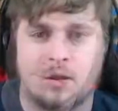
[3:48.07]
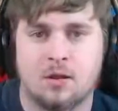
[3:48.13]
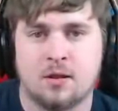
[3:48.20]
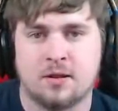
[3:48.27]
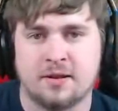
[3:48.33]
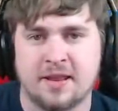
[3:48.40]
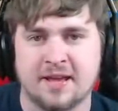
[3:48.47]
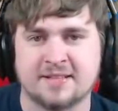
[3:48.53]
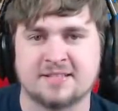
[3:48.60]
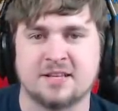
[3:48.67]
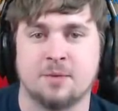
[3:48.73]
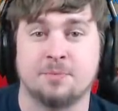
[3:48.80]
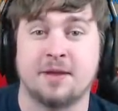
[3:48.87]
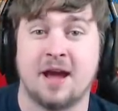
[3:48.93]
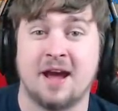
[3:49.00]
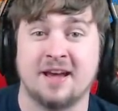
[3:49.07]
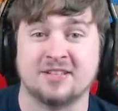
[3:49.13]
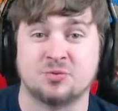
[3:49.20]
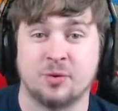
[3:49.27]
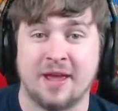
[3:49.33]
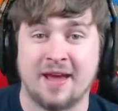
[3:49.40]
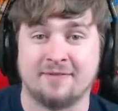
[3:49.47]
Next up, guys,
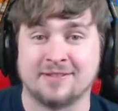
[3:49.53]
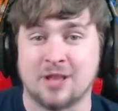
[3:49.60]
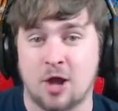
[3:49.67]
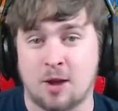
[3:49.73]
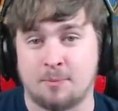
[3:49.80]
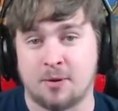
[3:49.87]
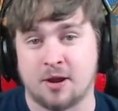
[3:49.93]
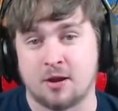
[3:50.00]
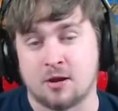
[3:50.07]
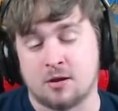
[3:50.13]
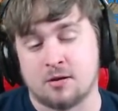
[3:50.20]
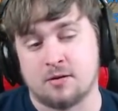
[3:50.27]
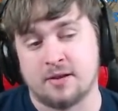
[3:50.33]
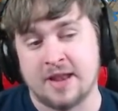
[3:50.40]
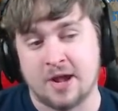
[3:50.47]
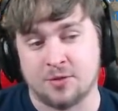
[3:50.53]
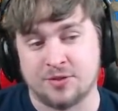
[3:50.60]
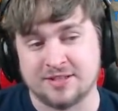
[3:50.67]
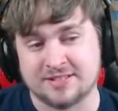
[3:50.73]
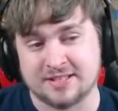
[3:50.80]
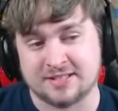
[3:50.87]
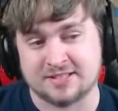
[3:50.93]
we have Lawbringer. Now,
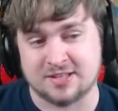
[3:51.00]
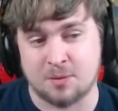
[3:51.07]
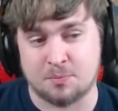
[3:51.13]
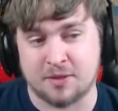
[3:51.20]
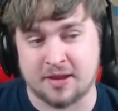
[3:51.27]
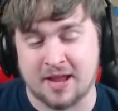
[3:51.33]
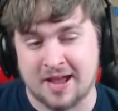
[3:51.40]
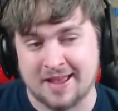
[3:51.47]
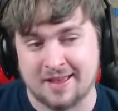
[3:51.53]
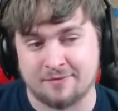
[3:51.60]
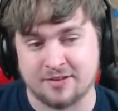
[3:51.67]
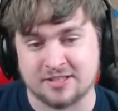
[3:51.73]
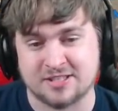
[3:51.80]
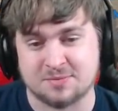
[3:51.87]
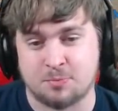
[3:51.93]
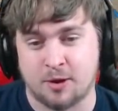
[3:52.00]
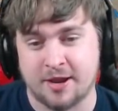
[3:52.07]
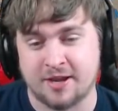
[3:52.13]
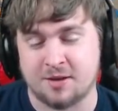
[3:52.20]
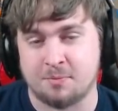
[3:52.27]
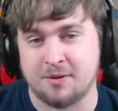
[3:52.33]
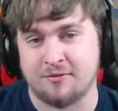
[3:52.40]
this is something I have
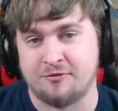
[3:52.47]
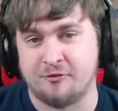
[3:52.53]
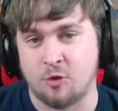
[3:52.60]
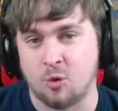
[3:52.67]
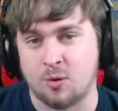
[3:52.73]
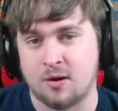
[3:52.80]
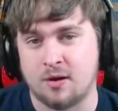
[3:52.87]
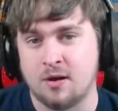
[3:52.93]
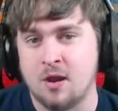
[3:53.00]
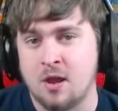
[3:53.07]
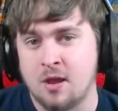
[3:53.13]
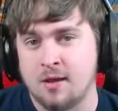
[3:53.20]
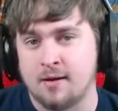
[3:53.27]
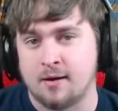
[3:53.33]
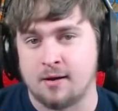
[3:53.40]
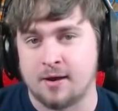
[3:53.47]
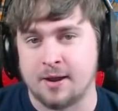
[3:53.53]
explained before on